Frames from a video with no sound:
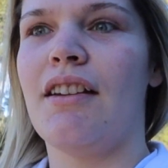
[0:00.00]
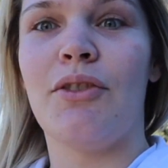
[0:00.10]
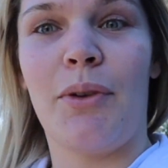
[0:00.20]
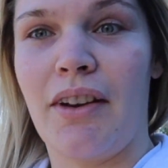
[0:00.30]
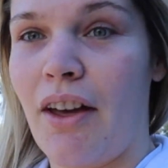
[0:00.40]

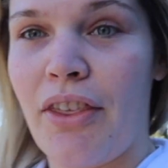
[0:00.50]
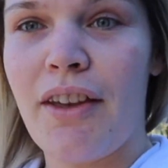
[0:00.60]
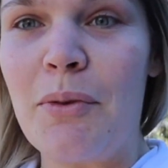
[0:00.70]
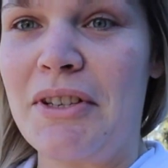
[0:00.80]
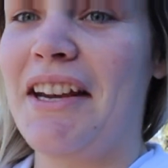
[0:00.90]
doing
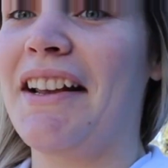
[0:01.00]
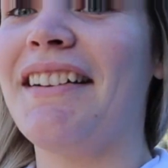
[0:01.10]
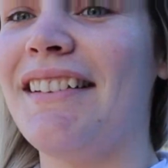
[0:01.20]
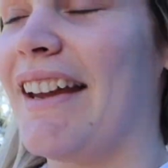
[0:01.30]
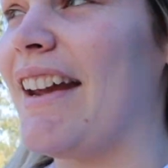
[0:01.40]
nothing watching
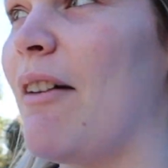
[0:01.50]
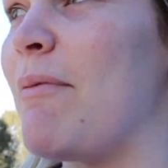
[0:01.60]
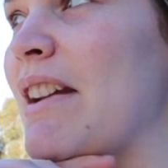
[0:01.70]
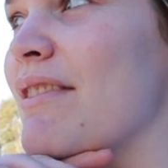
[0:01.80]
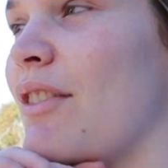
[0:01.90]
glee i've
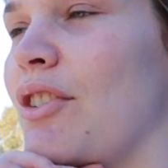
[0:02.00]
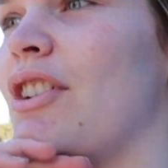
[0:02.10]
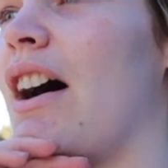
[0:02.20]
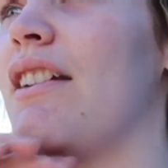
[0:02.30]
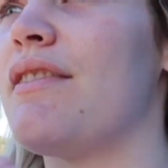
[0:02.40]
been so
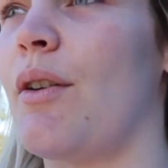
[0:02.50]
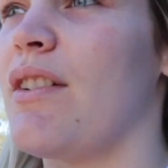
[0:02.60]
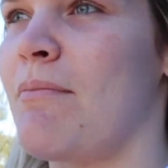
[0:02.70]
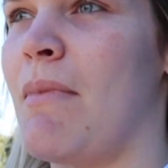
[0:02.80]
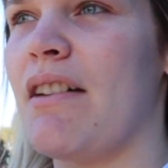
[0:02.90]
tired so
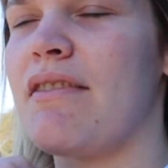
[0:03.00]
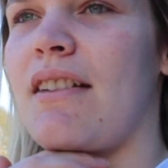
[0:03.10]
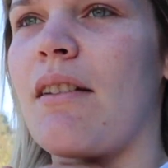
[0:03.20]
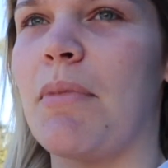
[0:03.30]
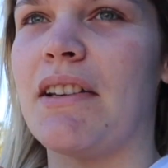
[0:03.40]
as marcy's
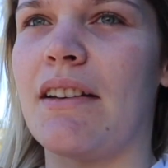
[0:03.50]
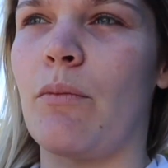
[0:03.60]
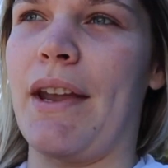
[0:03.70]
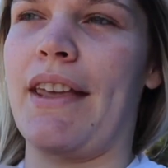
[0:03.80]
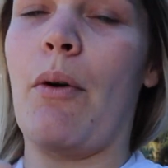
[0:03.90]
had a big
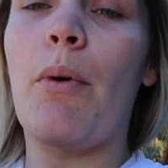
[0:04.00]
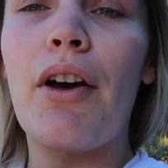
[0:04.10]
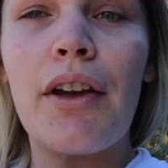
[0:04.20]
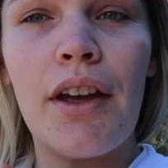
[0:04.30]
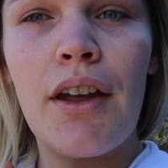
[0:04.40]
week at work